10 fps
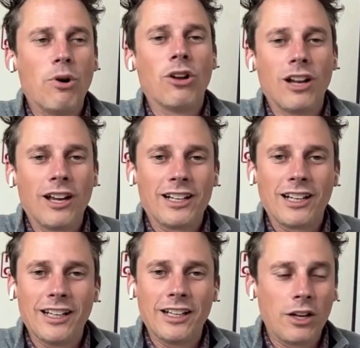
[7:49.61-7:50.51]
more
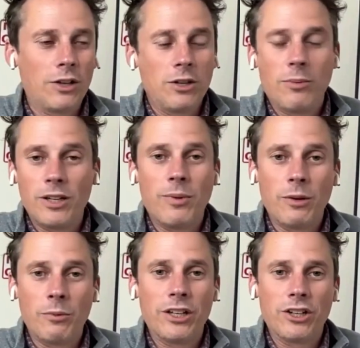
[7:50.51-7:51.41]
likely uh, you you
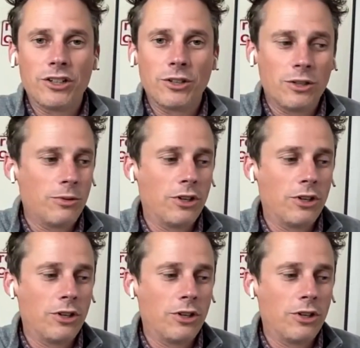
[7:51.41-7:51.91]
might win your